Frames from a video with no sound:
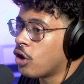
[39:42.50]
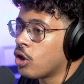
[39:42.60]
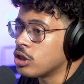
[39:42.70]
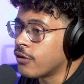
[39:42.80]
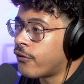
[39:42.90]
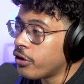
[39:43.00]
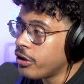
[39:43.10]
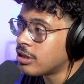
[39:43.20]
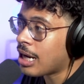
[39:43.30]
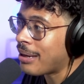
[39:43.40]
you've got lots of food in
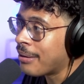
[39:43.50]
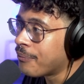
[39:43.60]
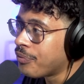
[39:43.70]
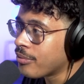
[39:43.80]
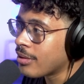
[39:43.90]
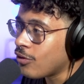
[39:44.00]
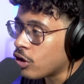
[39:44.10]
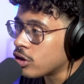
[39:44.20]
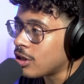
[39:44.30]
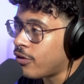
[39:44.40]
your tummy,
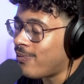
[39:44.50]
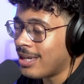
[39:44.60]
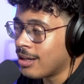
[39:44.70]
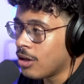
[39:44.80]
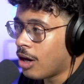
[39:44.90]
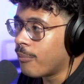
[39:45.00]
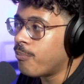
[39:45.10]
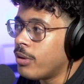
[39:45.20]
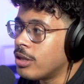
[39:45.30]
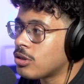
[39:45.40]
got lots, if you've eaten a lot,
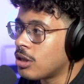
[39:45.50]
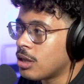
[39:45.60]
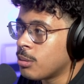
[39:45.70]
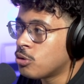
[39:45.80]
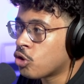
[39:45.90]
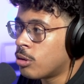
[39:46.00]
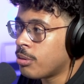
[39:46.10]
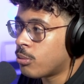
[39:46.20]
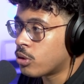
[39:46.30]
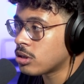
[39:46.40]
it's going to
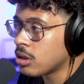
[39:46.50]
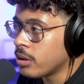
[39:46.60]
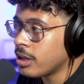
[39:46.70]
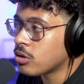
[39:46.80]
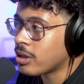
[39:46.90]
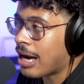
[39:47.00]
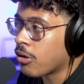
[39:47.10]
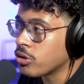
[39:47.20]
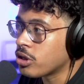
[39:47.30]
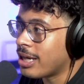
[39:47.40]
absorb more slowly, so the
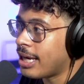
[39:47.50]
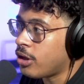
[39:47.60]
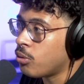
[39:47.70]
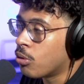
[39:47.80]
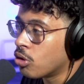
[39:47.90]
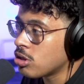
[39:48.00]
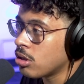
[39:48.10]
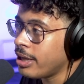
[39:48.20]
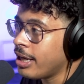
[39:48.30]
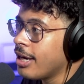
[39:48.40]
alcohol is going to hit you more
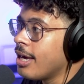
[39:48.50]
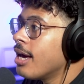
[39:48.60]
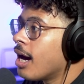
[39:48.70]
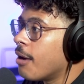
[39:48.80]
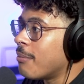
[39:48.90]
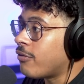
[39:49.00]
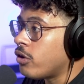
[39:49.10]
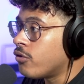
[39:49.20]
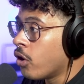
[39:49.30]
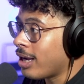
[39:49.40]
slowly. Um,
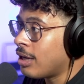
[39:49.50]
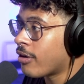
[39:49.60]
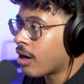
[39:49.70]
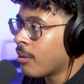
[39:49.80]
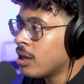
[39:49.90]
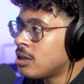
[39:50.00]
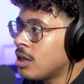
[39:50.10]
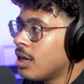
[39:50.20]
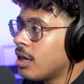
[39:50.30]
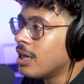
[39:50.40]
if you've not eaten very
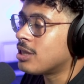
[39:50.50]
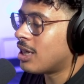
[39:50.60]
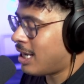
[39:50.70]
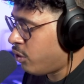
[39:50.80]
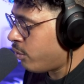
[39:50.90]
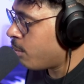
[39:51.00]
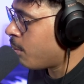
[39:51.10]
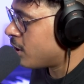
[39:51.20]
much, it's going to hit you